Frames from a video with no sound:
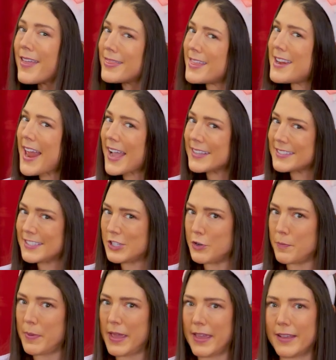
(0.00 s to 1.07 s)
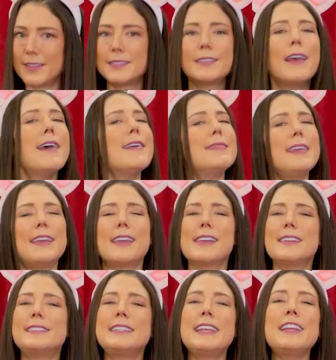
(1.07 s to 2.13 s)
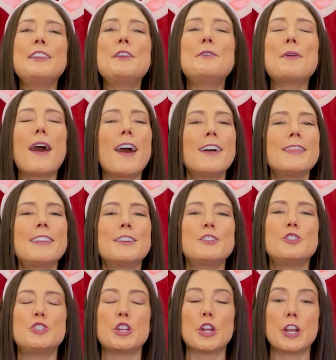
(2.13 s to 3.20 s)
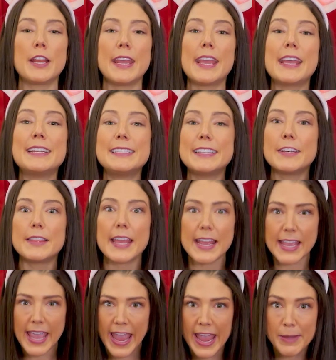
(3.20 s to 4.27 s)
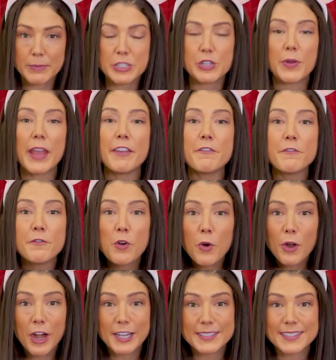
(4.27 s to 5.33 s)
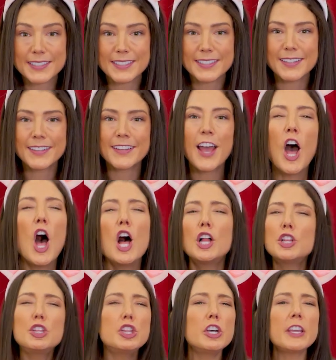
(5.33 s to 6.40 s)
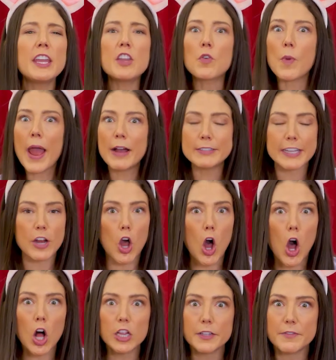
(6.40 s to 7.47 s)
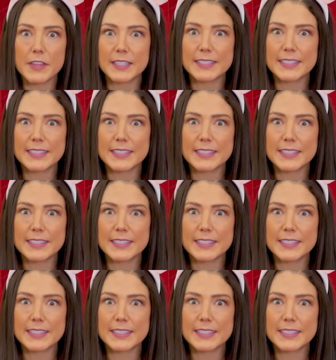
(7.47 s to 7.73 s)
The next 2 pigs, they continued on their journey until they came to a forest. Looking around at all of the